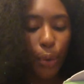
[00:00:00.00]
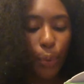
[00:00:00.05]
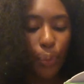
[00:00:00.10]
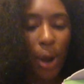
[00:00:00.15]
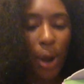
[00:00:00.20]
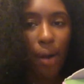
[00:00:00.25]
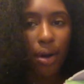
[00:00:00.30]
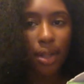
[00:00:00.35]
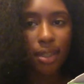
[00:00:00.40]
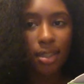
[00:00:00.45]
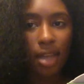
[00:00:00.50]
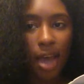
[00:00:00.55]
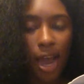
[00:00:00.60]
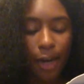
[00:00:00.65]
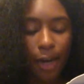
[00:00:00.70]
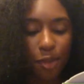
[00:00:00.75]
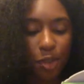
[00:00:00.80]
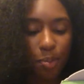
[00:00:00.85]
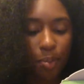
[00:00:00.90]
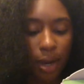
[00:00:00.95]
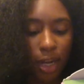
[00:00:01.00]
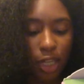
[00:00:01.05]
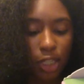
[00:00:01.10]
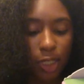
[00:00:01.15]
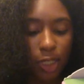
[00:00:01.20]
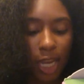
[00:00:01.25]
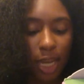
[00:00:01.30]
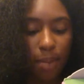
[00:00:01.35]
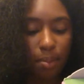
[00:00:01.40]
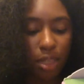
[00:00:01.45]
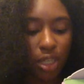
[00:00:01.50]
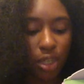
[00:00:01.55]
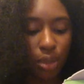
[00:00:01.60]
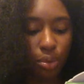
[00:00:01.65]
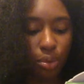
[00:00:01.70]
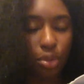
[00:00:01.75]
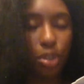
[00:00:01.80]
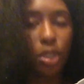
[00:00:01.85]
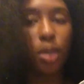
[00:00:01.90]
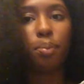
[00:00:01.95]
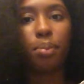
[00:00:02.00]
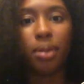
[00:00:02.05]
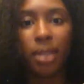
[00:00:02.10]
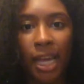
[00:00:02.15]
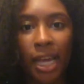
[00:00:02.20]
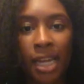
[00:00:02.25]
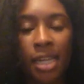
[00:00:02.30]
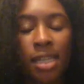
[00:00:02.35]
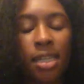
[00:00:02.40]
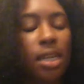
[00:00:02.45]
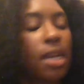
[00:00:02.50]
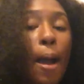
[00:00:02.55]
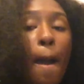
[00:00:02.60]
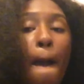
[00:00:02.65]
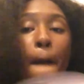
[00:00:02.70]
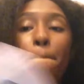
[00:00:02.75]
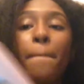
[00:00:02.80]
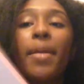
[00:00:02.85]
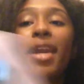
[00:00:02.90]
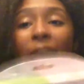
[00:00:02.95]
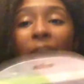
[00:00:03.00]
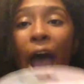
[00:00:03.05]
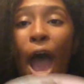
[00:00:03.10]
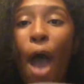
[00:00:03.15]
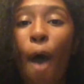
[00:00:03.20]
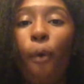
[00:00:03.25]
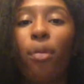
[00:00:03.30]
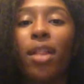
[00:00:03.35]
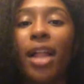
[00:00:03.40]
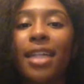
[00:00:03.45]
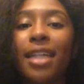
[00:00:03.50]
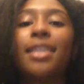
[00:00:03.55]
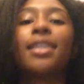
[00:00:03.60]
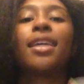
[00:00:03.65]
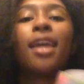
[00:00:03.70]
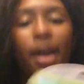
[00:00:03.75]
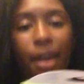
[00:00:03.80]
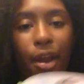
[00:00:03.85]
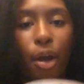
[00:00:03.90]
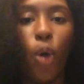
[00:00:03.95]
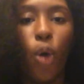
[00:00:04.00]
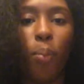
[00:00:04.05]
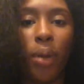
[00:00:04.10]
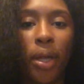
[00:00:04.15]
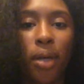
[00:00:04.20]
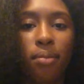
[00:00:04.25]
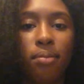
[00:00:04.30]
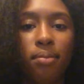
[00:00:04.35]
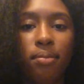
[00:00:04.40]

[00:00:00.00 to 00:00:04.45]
Rounded side of sponge can be used to blend. But now let's cut it open.